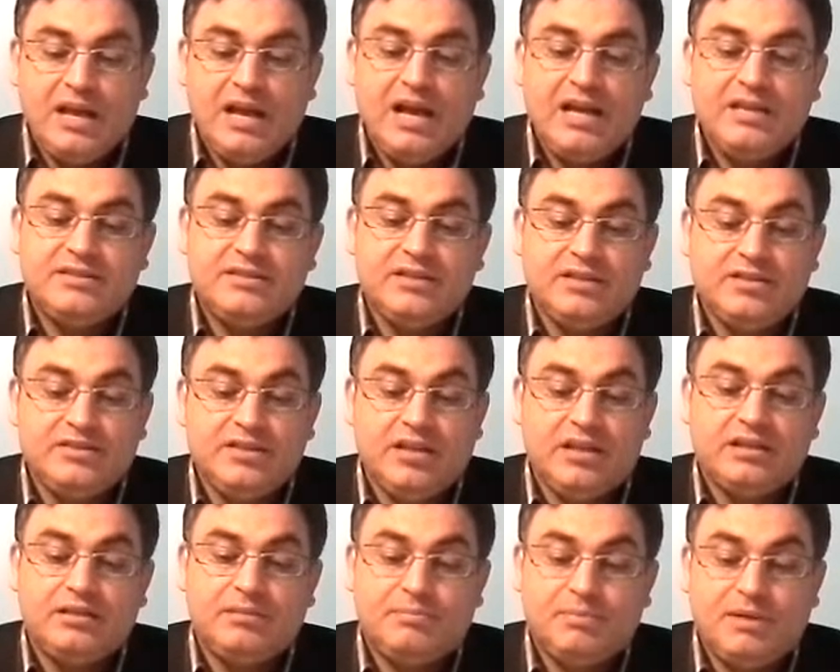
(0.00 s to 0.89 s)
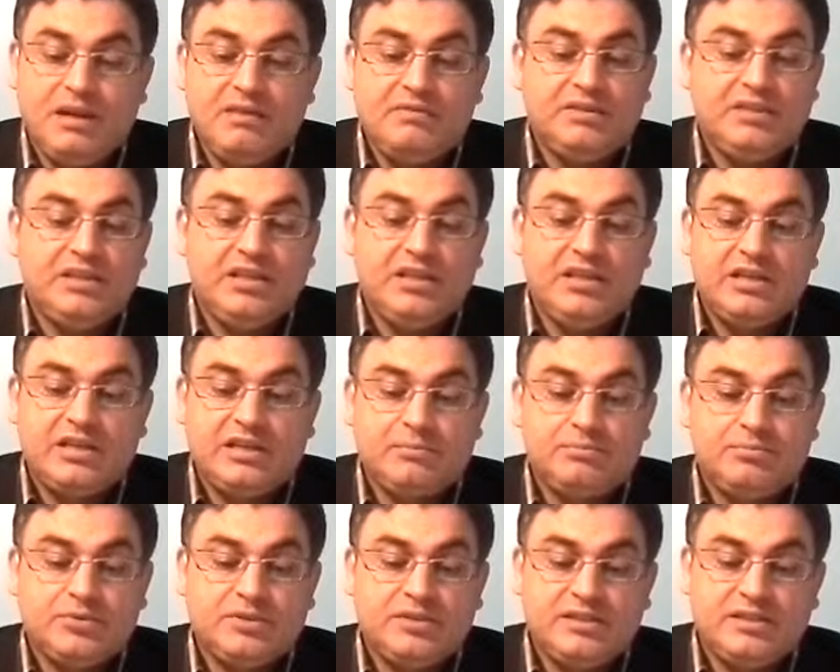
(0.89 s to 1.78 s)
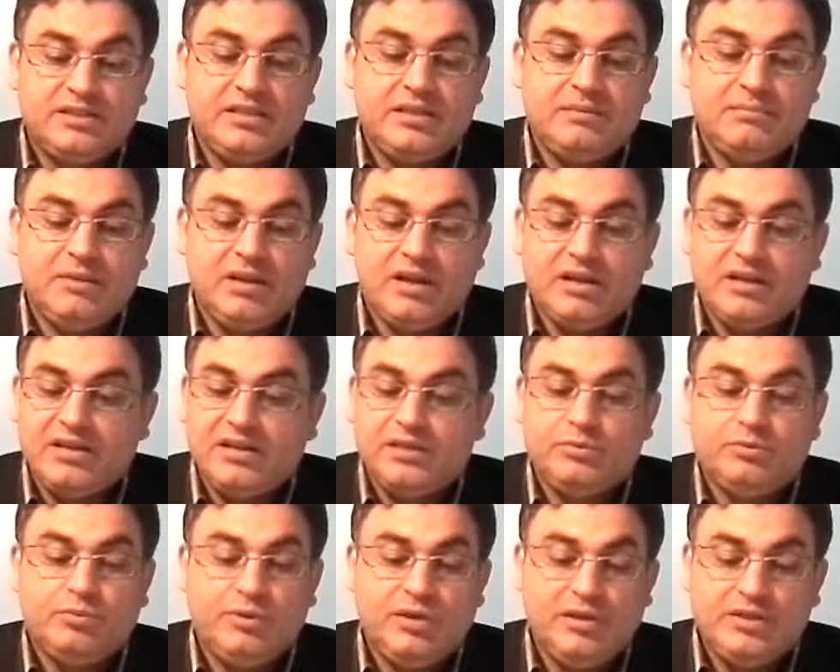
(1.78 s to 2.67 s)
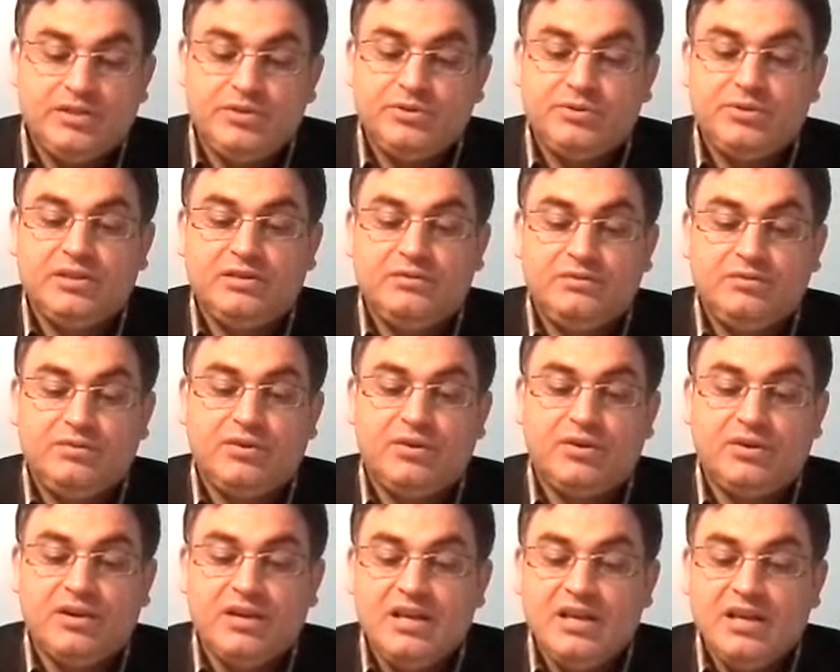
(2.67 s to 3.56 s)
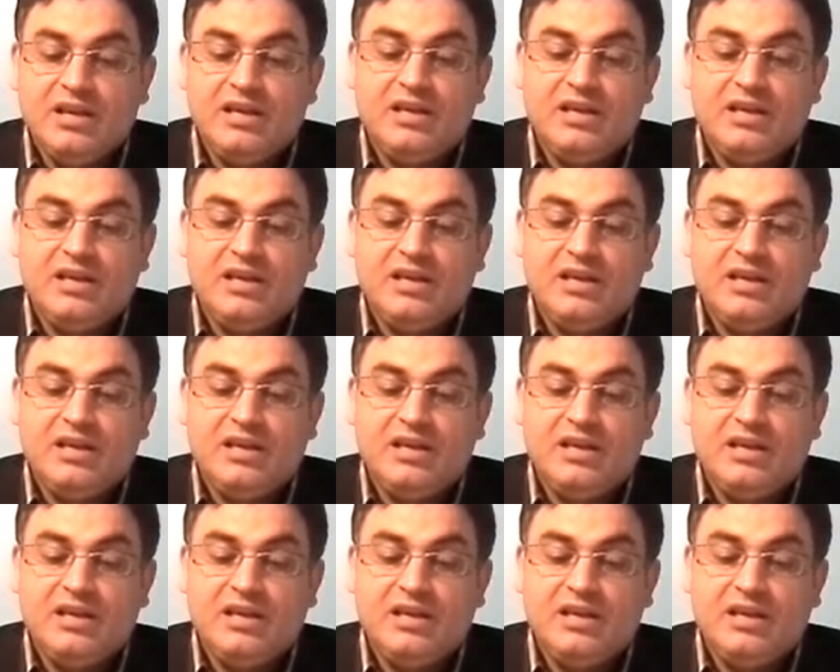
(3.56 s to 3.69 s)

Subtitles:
As a result, private key crypto systems are not well suited for